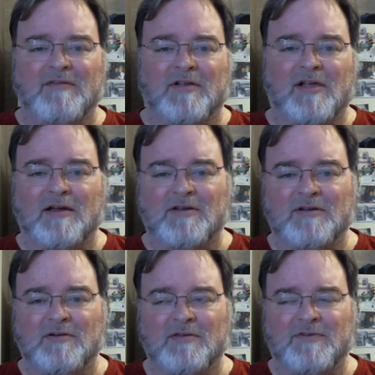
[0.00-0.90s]
o'clock
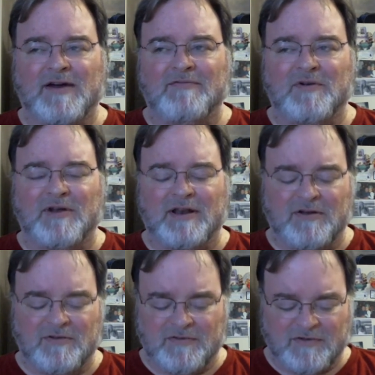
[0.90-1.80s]
or the 5:30
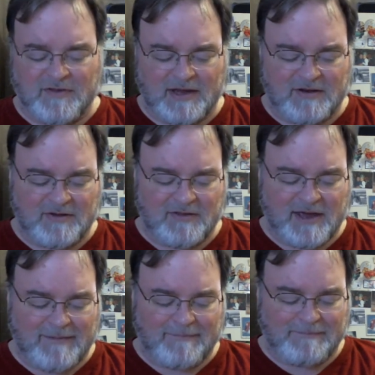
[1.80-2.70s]
news, so they can do
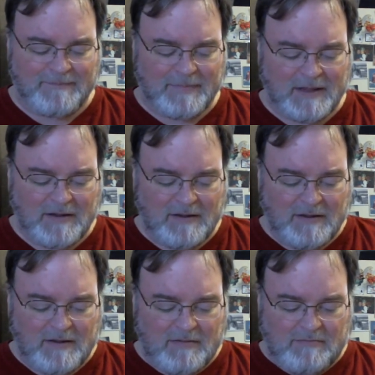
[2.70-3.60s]
that.
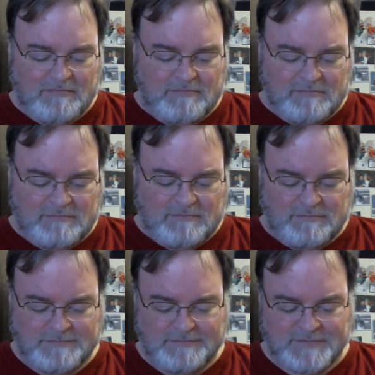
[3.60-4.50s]

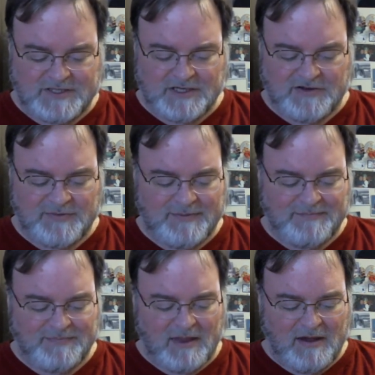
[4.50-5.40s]
Excuse me.
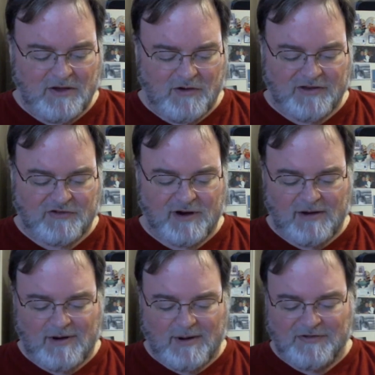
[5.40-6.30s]
U.S.
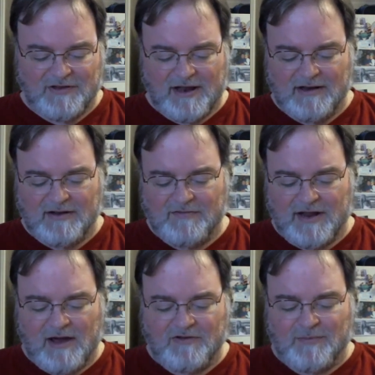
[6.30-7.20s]
Trade Representative
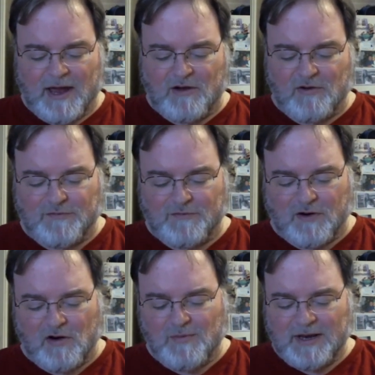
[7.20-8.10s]
now is Michael
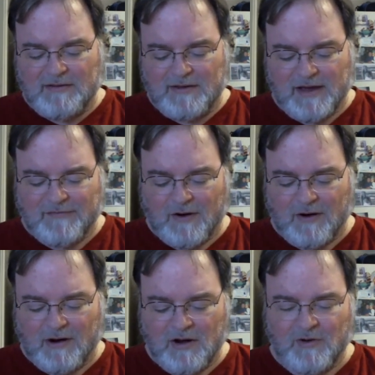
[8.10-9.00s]
Froman,
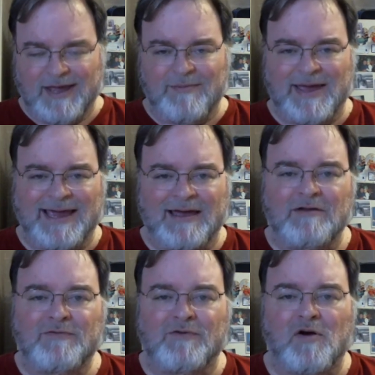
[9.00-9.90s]

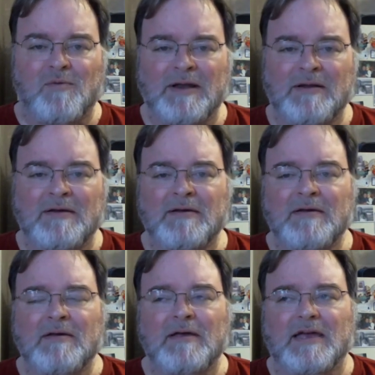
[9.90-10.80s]
F-R-O-M-A-N, Froman.
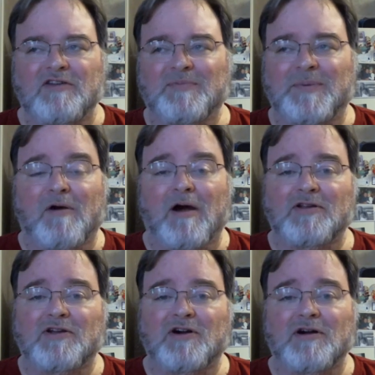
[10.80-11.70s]
It used to be
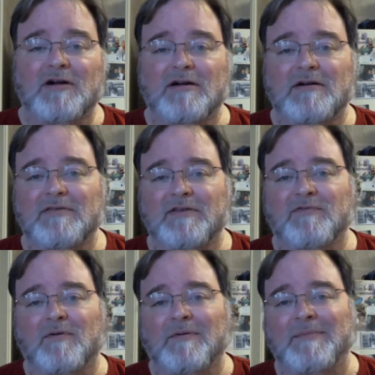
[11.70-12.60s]
Ron Kirk, the
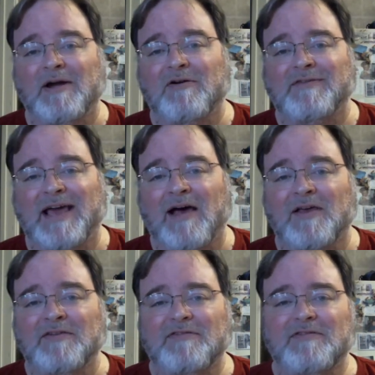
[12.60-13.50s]
former mayor of
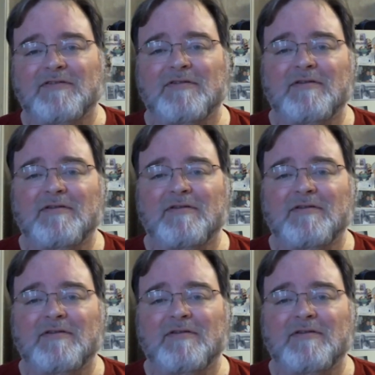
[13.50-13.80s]
Dallas.